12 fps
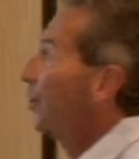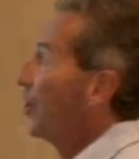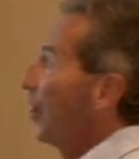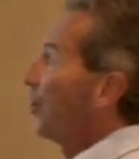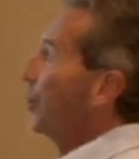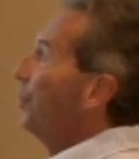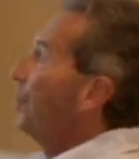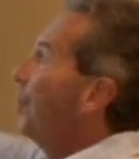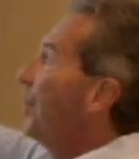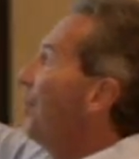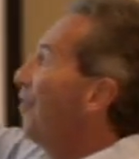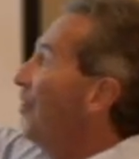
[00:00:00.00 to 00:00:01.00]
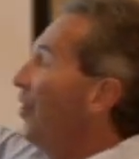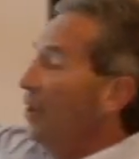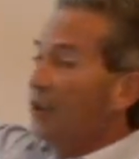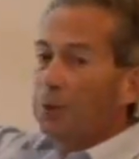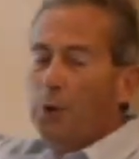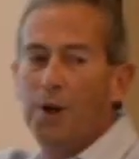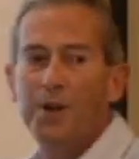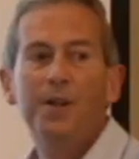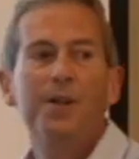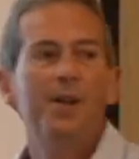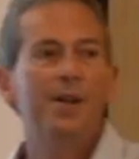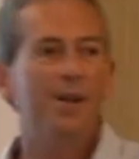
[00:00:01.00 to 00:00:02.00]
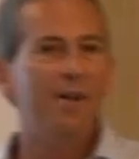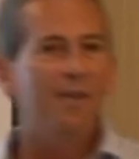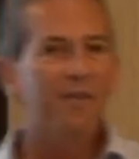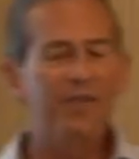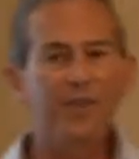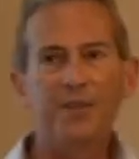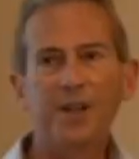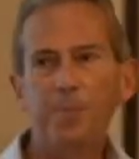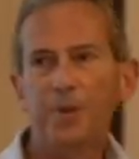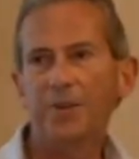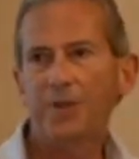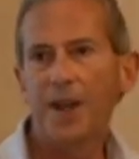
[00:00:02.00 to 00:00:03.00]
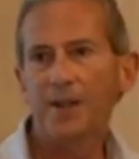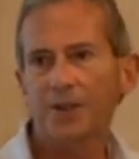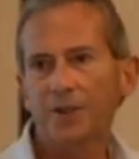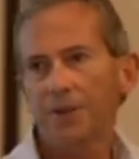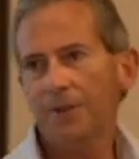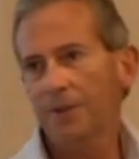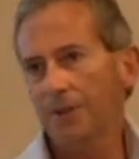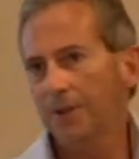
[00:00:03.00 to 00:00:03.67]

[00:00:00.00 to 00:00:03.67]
suggestion would be the first one, 50%